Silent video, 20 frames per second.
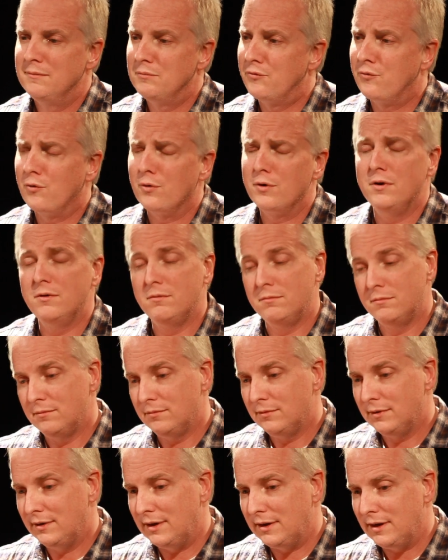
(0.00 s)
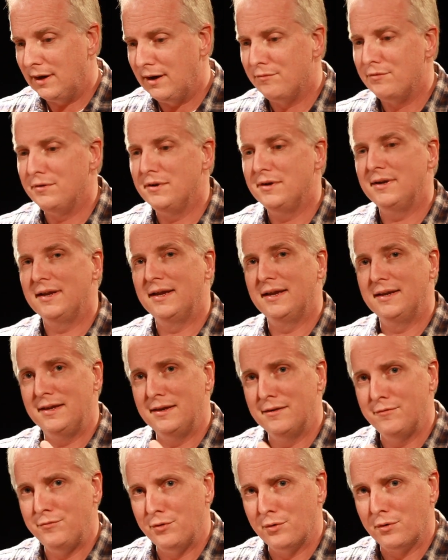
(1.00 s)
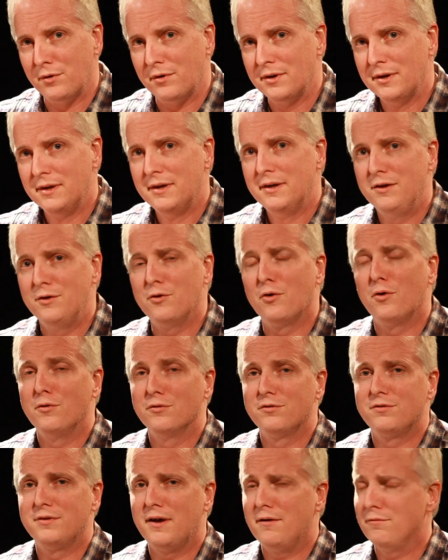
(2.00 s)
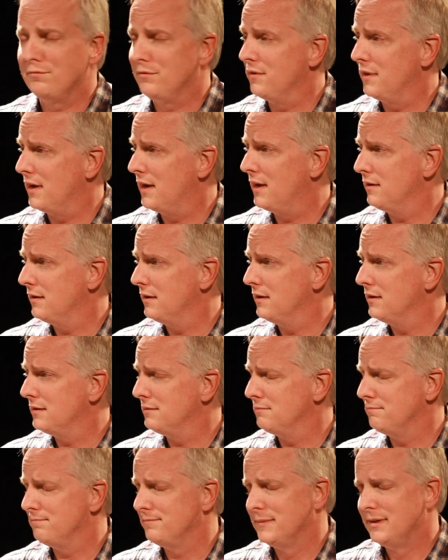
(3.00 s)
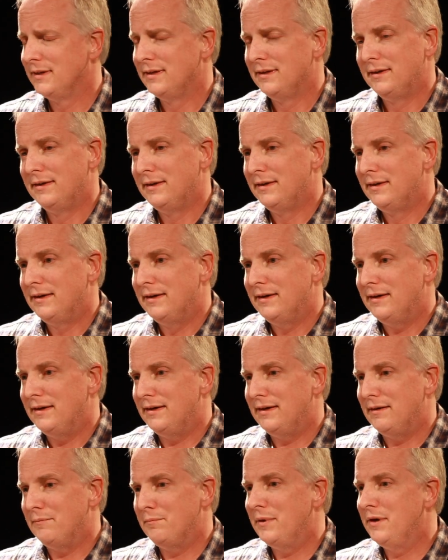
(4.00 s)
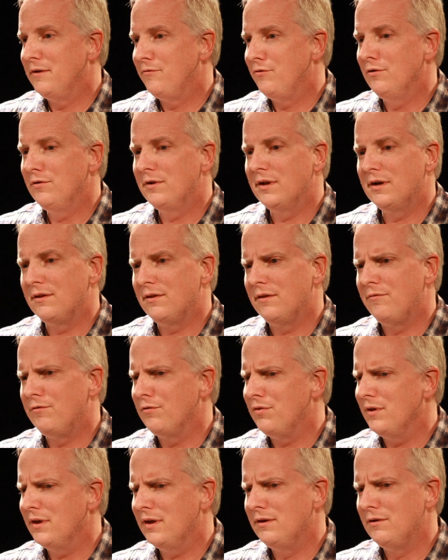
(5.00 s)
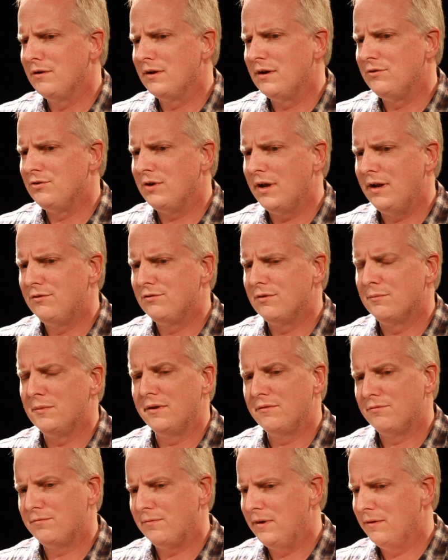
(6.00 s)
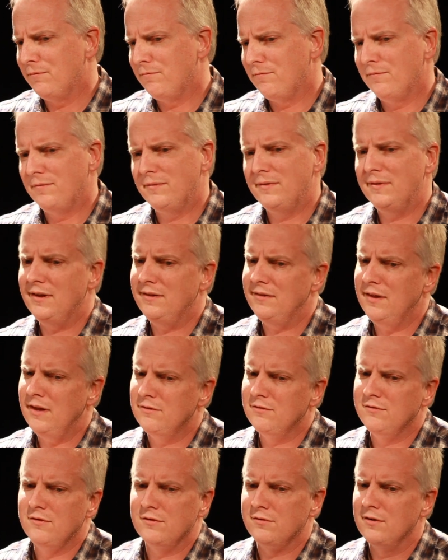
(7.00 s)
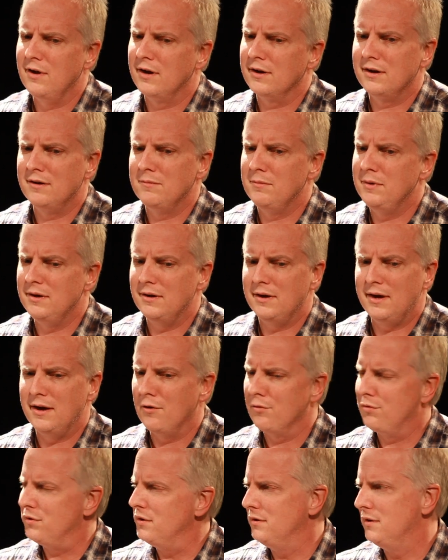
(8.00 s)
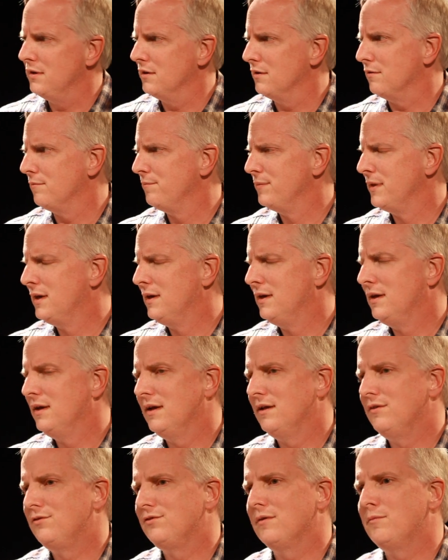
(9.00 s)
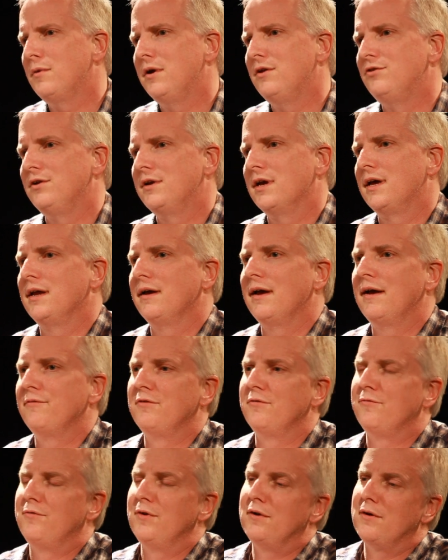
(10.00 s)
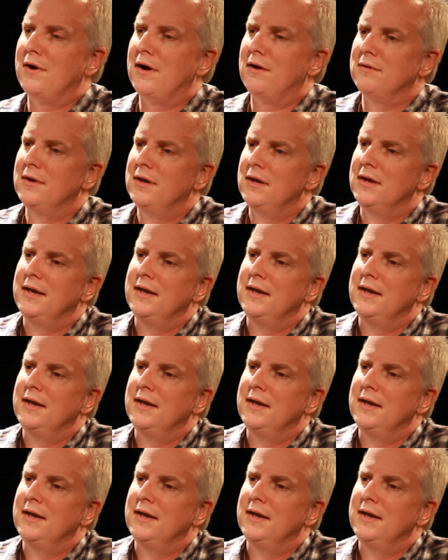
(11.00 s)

before you covenant and give your whole self to that. But if you're thinking you're going to change somebody, if that's just not going to be a healthy deal. In some ways, you kind of have to figure out,